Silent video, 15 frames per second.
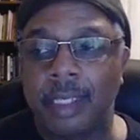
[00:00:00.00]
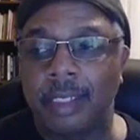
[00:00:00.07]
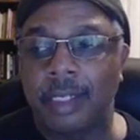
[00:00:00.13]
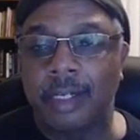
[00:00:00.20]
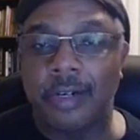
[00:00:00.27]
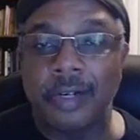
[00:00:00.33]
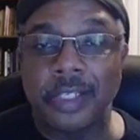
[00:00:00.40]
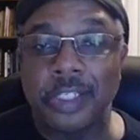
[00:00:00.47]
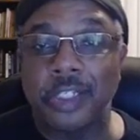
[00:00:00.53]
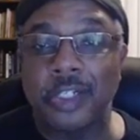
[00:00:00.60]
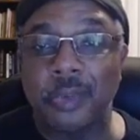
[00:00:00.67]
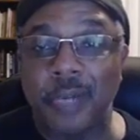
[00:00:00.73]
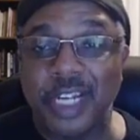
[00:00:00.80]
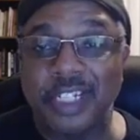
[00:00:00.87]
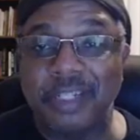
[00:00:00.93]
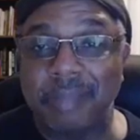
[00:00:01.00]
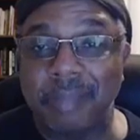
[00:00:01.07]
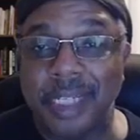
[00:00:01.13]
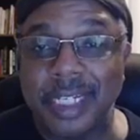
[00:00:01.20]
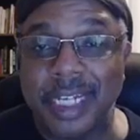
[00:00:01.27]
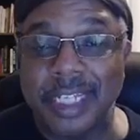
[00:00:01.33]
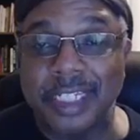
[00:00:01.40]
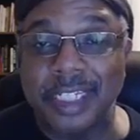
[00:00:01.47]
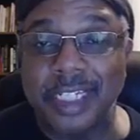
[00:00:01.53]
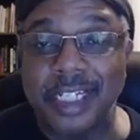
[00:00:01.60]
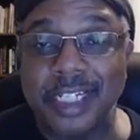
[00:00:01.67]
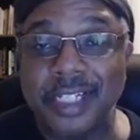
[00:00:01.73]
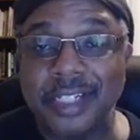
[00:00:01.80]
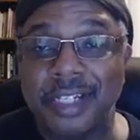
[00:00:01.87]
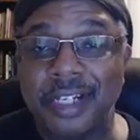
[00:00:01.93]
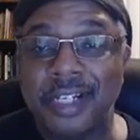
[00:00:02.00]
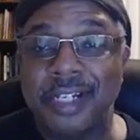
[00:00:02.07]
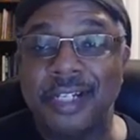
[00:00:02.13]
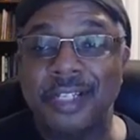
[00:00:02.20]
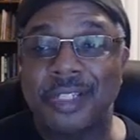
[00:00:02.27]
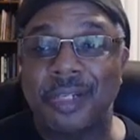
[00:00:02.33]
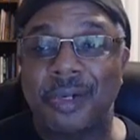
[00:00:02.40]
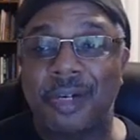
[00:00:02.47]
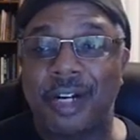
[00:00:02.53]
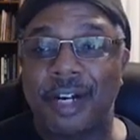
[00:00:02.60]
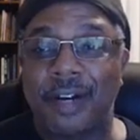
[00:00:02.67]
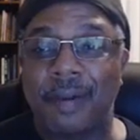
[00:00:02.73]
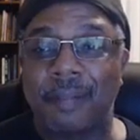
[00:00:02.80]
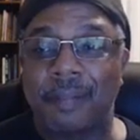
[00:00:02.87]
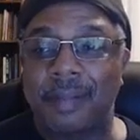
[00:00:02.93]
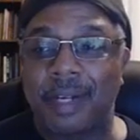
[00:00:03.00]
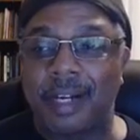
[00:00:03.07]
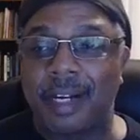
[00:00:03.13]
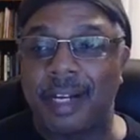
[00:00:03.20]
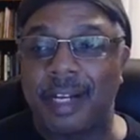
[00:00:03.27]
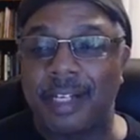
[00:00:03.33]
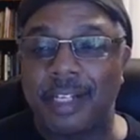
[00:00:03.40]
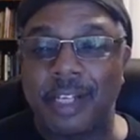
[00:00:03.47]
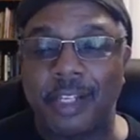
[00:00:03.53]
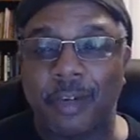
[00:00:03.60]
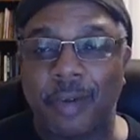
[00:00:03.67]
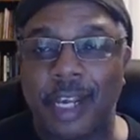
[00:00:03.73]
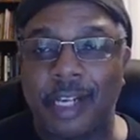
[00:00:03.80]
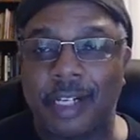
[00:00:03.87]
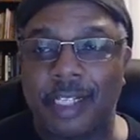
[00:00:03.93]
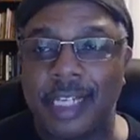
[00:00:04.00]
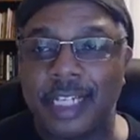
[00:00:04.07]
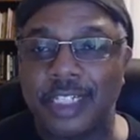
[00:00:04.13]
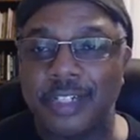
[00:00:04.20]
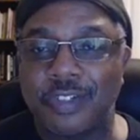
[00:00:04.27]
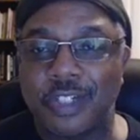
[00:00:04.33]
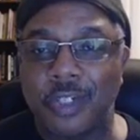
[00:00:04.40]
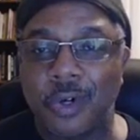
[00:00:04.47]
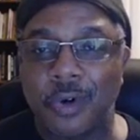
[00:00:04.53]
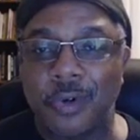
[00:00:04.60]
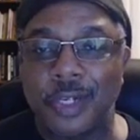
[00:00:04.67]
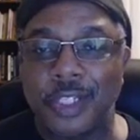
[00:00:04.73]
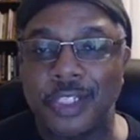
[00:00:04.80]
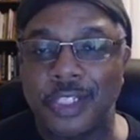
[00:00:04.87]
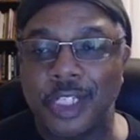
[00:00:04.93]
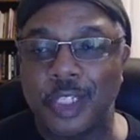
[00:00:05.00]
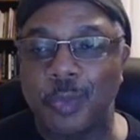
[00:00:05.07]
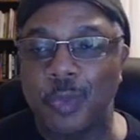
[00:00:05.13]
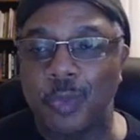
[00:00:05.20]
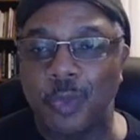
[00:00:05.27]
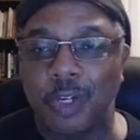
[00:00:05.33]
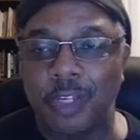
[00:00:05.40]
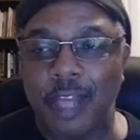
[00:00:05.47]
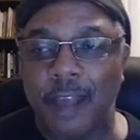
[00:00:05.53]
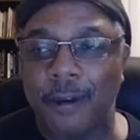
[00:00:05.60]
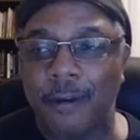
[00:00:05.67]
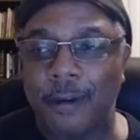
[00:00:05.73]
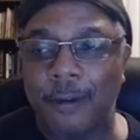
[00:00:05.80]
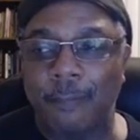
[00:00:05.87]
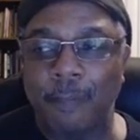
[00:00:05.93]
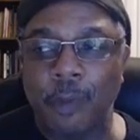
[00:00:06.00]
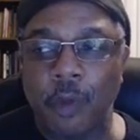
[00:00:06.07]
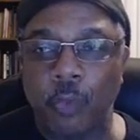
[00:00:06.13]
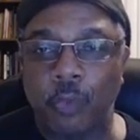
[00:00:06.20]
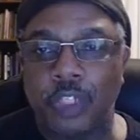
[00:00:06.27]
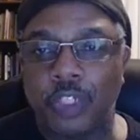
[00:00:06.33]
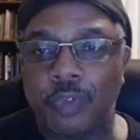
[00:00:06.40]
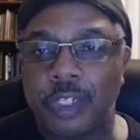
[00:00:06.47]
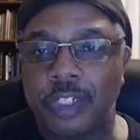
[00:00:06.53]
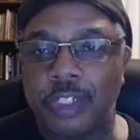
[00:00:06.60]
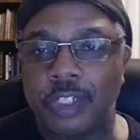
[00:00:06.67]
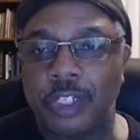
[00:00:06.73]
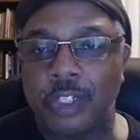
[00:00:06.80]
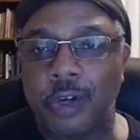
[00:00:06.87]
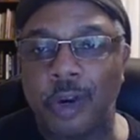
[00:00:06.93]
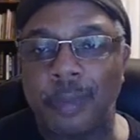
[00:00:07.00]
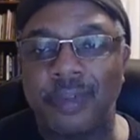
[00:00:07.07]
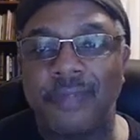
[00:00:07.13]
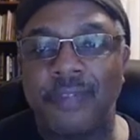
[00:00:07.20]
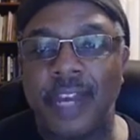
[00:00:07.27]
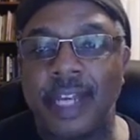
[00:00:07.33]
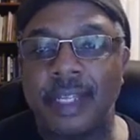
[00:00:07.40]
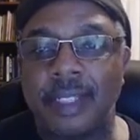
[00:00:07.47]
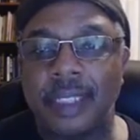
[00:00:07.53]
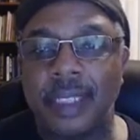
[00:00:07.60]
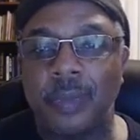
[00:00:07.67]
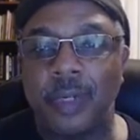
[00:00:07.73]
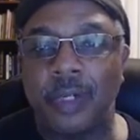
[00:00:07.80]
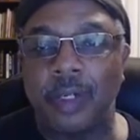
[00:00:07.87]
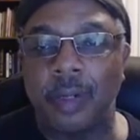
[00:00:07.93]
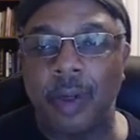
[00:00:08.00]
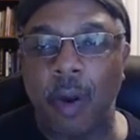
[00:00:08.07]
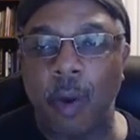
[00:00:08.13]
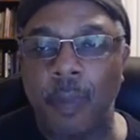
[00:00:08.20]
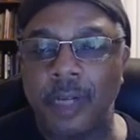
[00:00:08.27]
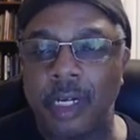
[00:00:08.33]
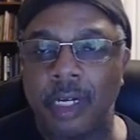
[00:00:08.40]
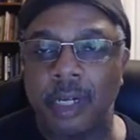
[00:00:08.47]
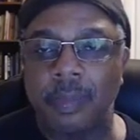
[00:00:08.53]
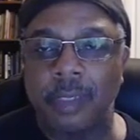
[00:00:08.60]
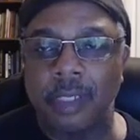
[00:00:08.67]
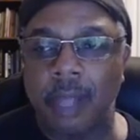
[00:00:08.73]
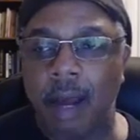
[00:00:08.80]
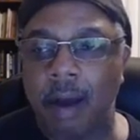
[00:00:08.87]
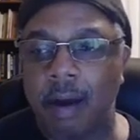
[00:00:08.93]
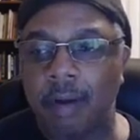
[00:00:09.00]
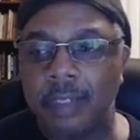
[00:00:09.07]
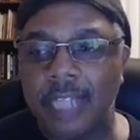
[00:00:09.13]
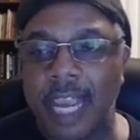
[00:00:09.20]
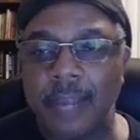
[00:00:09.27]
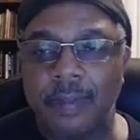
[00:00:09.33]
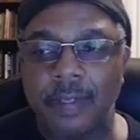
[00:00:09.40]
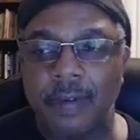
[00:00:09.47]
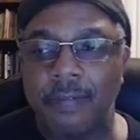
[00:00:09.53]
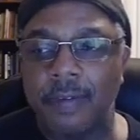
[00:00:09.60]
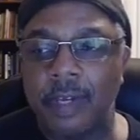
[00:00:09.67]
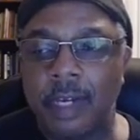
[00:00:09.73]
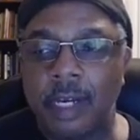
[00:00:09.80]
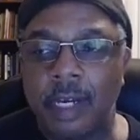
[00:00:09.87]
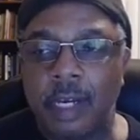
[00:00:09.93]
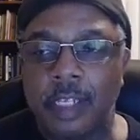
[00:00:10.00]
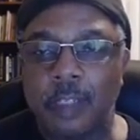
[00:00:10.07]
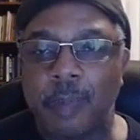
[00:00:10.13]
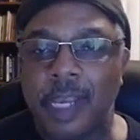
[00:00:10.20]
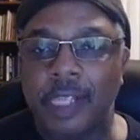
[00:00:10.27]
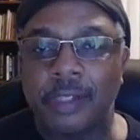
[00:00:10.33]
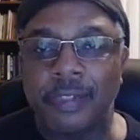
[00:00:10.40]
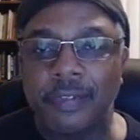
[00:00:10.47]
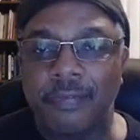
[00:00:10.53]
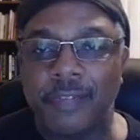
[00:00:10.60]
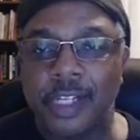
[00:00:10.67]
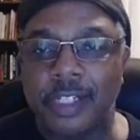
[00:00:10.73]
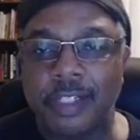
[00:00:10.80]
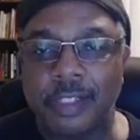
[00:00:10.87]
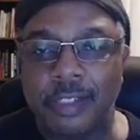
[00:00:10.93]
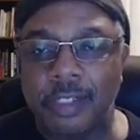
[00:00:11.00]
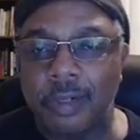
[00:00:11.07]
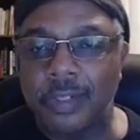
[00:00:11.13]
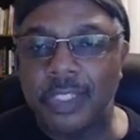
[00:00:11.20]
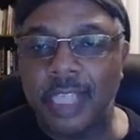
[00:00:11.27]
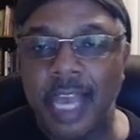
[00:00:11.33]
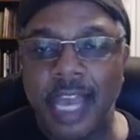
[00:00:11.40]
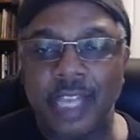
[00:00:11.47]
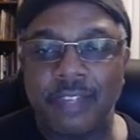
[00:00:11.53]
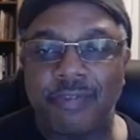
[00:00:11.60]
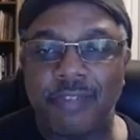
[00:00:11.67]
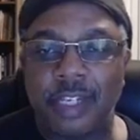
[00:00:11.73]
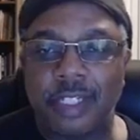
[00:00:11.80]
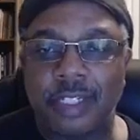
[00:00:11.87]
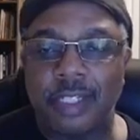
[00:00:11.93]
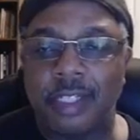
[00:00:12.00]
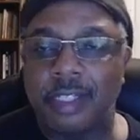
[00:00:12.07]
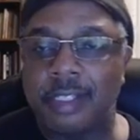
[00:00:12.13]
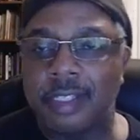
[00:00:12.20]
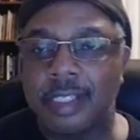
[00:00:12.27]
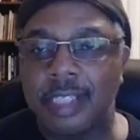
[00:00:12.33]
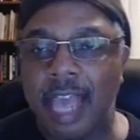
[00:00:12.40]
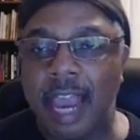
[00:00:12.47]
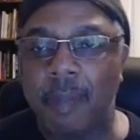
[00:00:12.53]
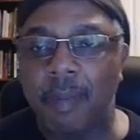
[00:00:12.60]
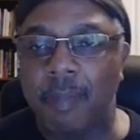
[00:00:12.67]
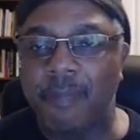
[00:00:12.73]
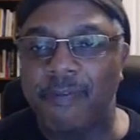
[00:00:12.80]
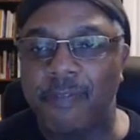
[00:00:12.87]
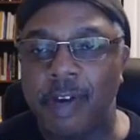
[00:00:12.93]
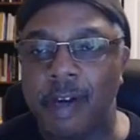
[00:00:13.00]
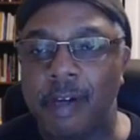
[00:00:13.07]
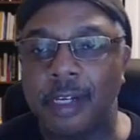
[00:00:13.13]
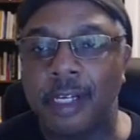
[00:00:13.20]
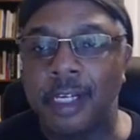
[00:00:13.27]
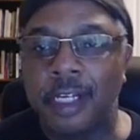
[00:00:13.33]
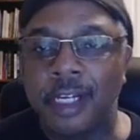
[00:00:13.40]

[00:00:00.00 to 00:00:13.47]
The current situation being as it is. So another great collection of stories. This one we're not going to restrict to just urban fantasy. We're going to open it up to all types of speculative fiction, science fiction, cyberpunk,